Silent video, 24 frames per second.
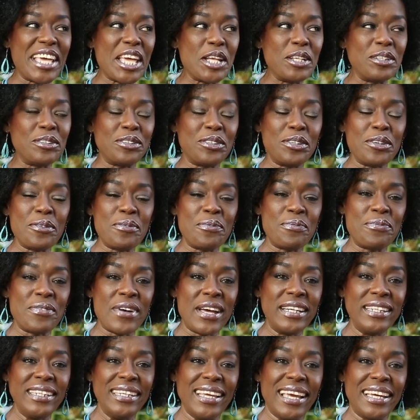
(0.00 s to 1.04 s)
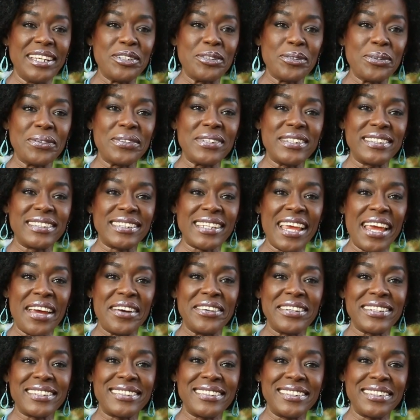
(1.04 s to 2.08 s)
It's so funny, I do this
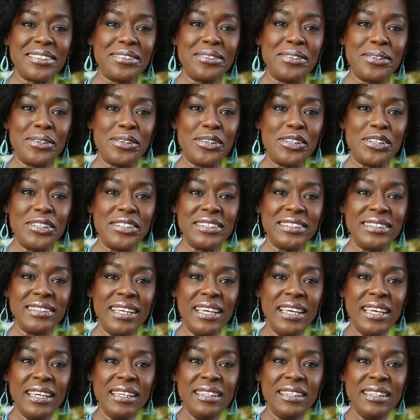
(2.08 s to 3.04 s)
character called